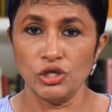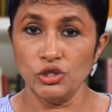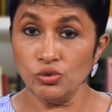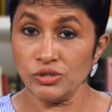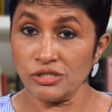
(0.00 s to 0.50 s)

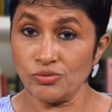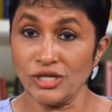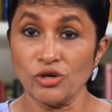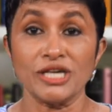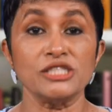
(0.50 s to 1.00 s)
Use it
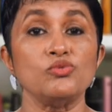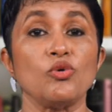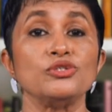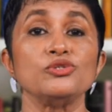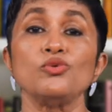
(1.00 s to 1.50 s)
when your kids
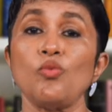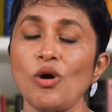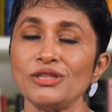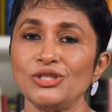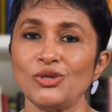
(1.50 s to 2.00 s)
want you to
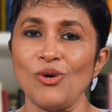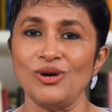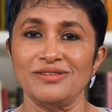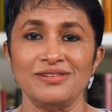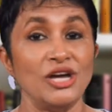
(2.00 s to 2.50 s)
walk the
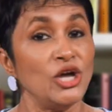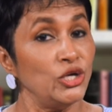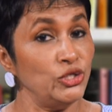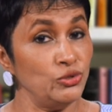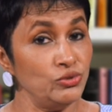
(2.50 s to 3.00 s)
dog.
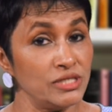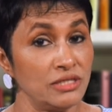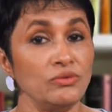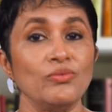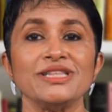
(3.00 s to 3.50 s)
Use
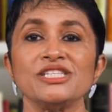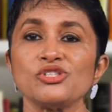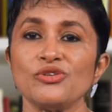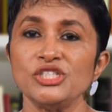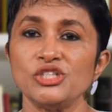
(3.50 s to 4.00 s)
it when the
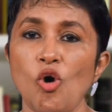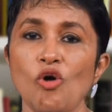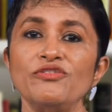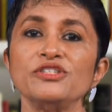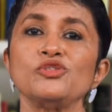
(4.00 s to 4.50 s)
stranger
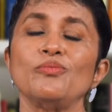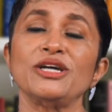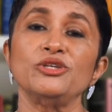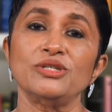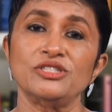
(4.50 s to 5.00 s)
offers to
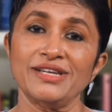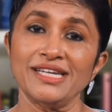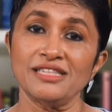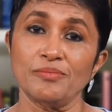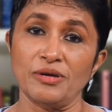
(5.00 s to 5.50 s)
buy you a
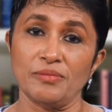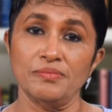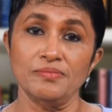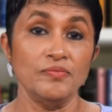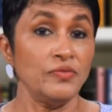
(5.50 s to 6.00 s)
drink in the pub.
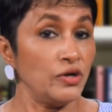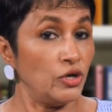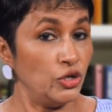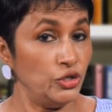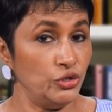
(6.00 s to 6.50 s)

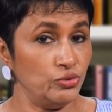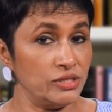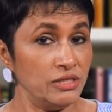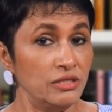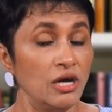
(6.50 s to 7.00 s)

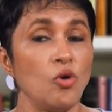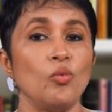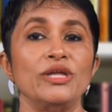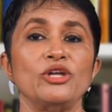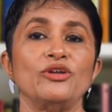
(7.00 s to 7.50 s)
Use it
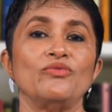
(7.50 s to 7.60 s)
when you're